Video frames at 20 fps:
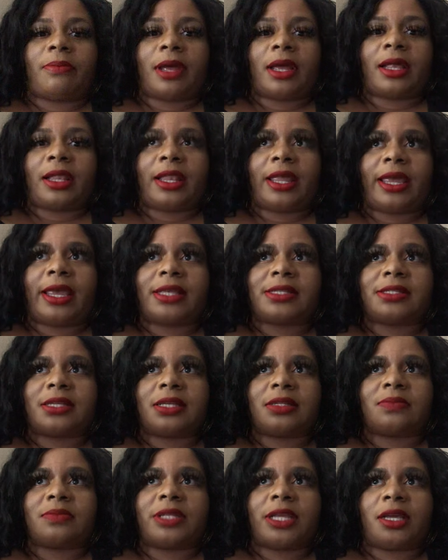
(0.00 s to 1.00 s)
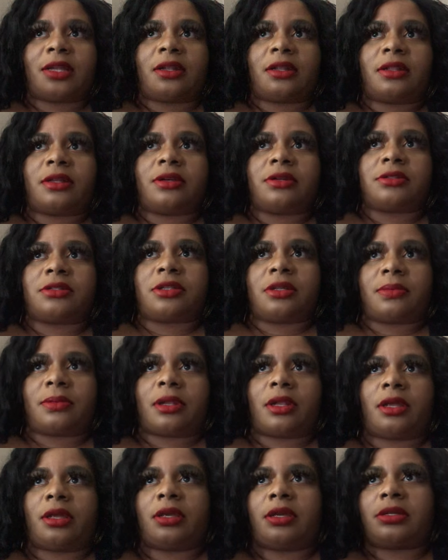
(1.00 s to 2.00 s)
my class, because I'm taking a leadership
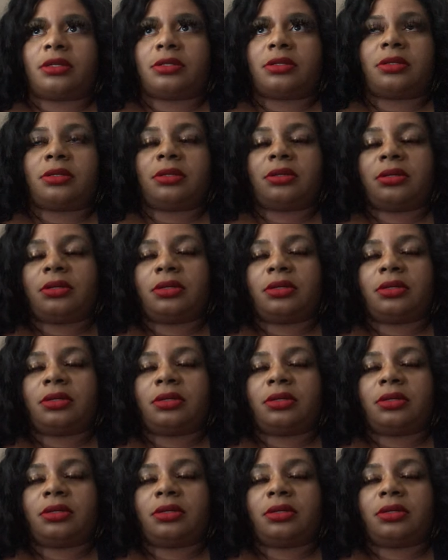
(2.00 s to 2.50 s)
class